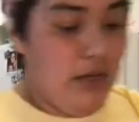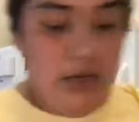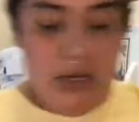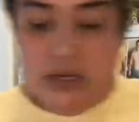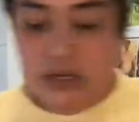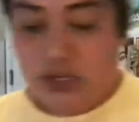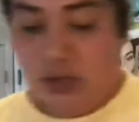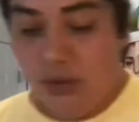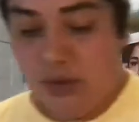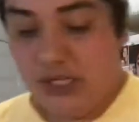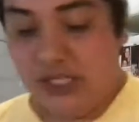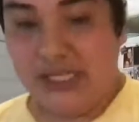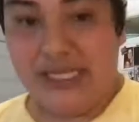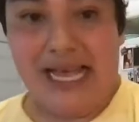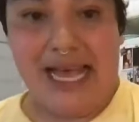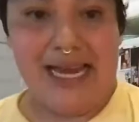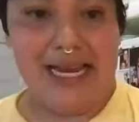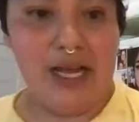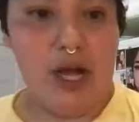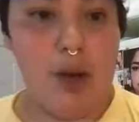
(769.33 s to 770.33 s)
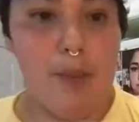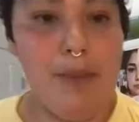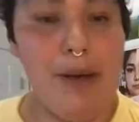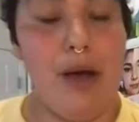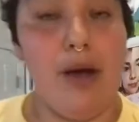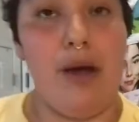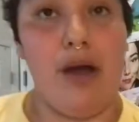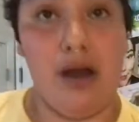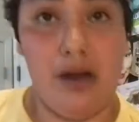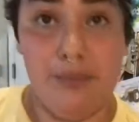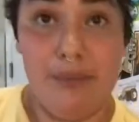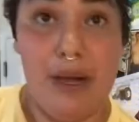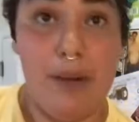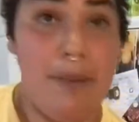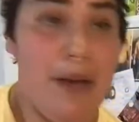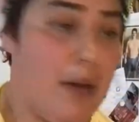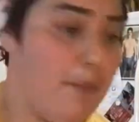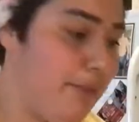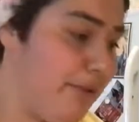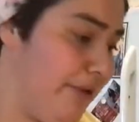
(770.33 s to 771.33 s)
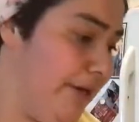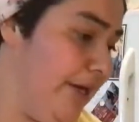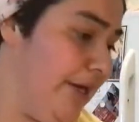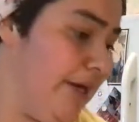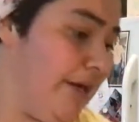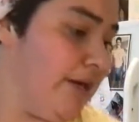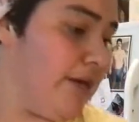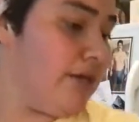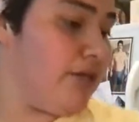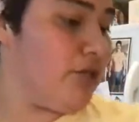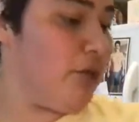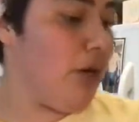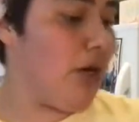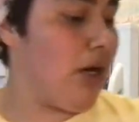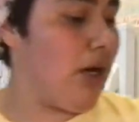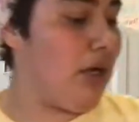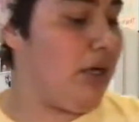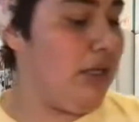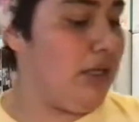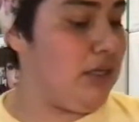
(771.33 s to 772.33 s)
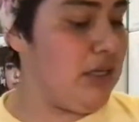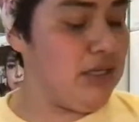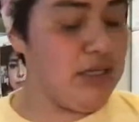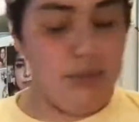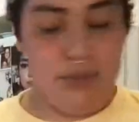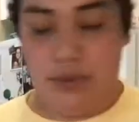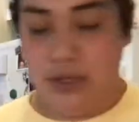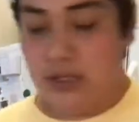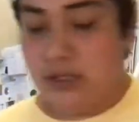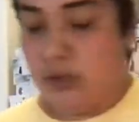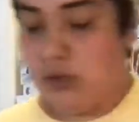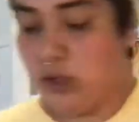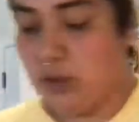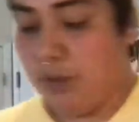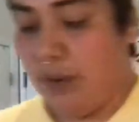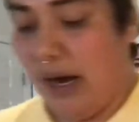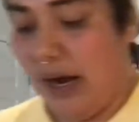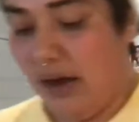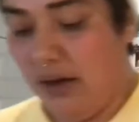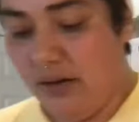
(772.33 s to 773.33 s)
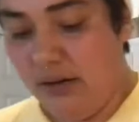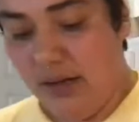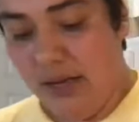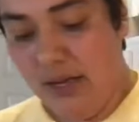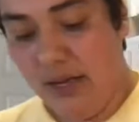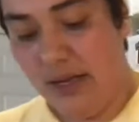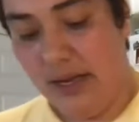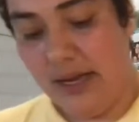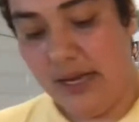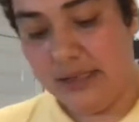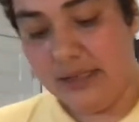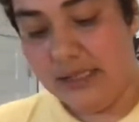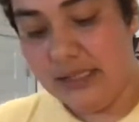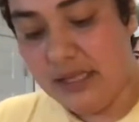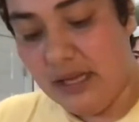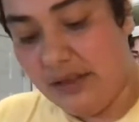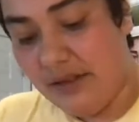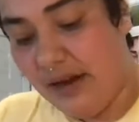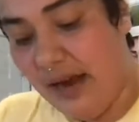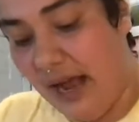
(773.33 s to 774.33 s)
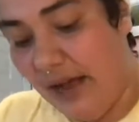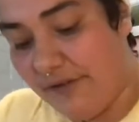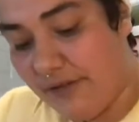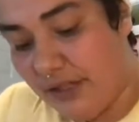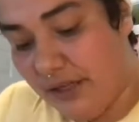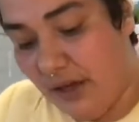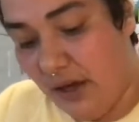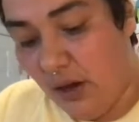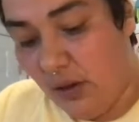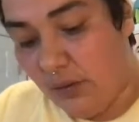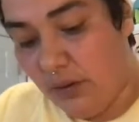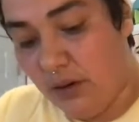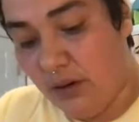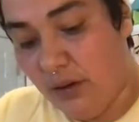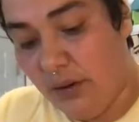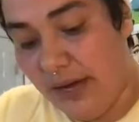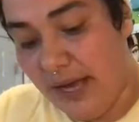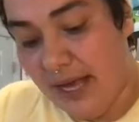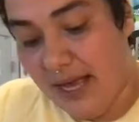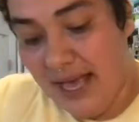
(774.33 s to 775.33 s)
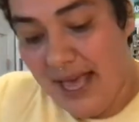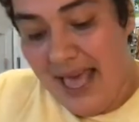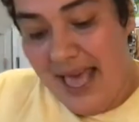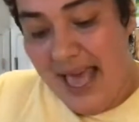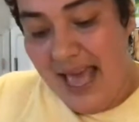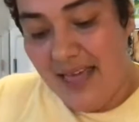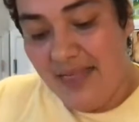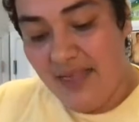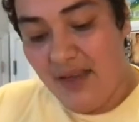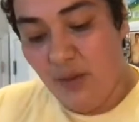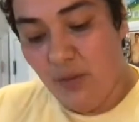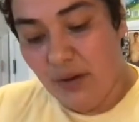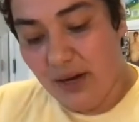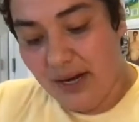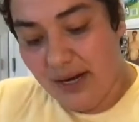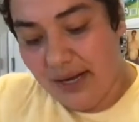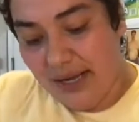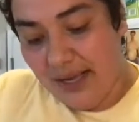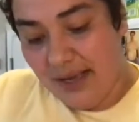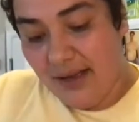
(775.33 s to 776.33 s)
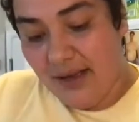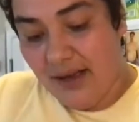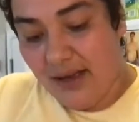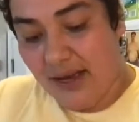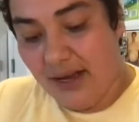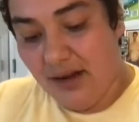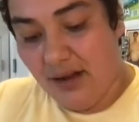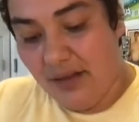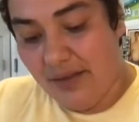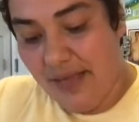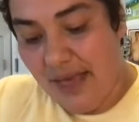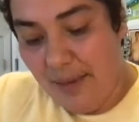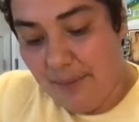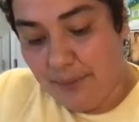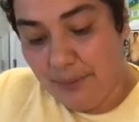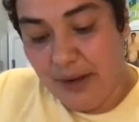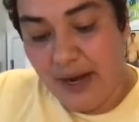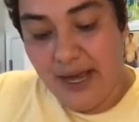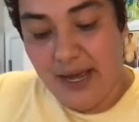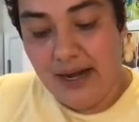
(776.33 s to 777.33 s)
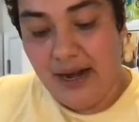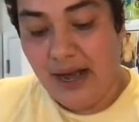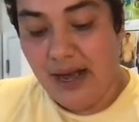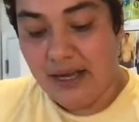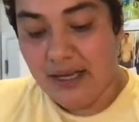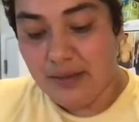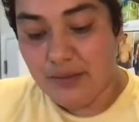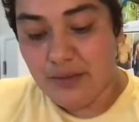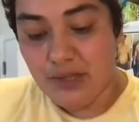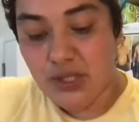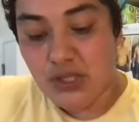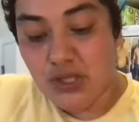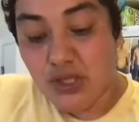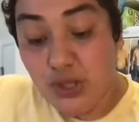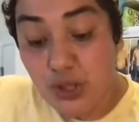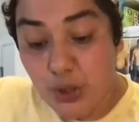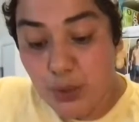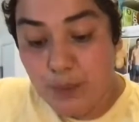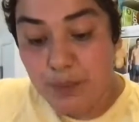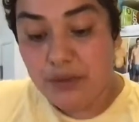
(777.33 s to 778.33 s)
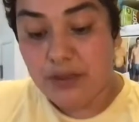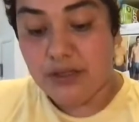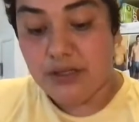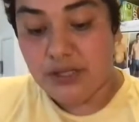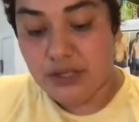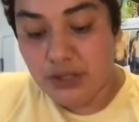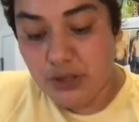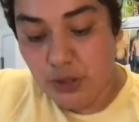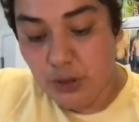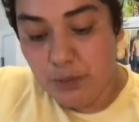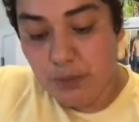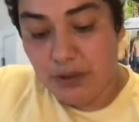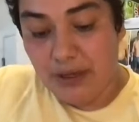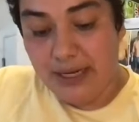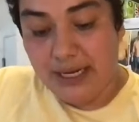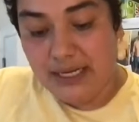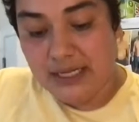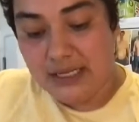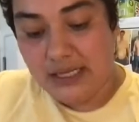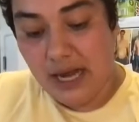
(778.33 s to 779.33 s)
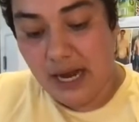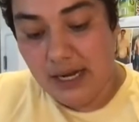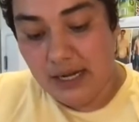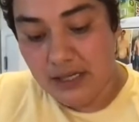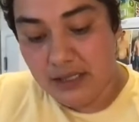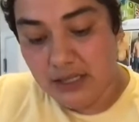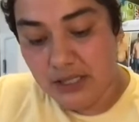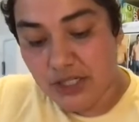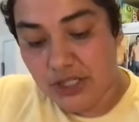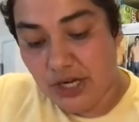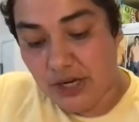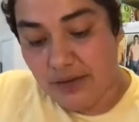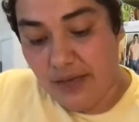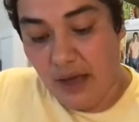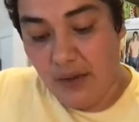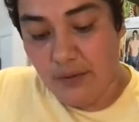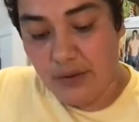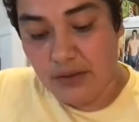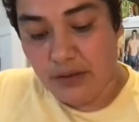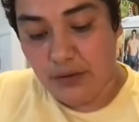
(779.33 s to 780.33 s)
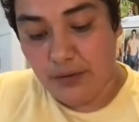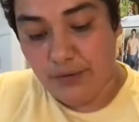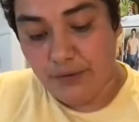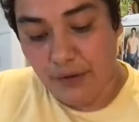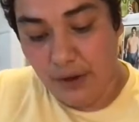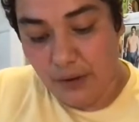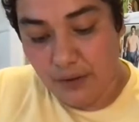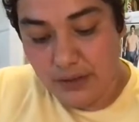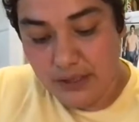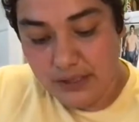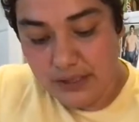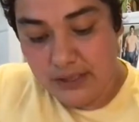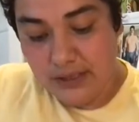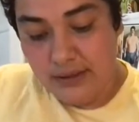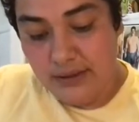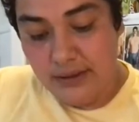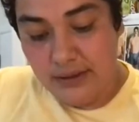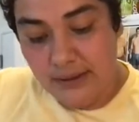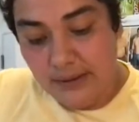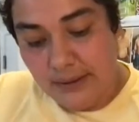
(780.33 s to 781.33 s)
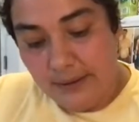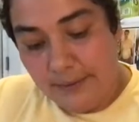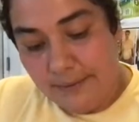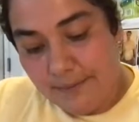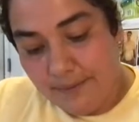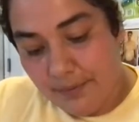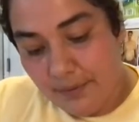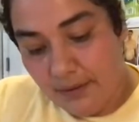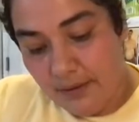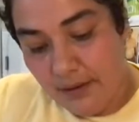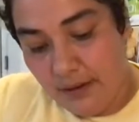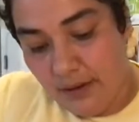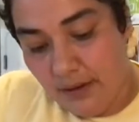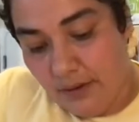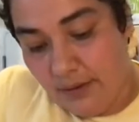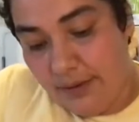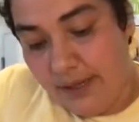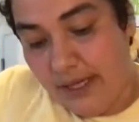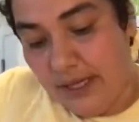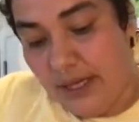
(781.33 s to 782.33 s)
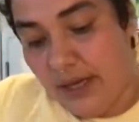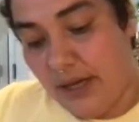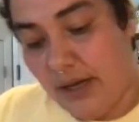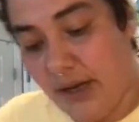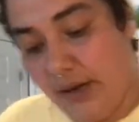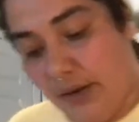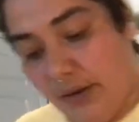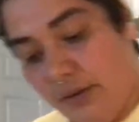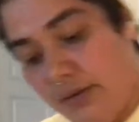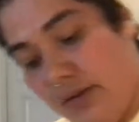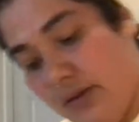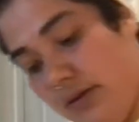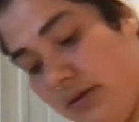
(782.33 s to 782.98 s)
So we're just adding our bell pepper here to our carnitas and Brussels sprout. I got this other half to go real quick. And then we're going to get cooking on that bread. I am super, super excited to share that with you folks. Here we go.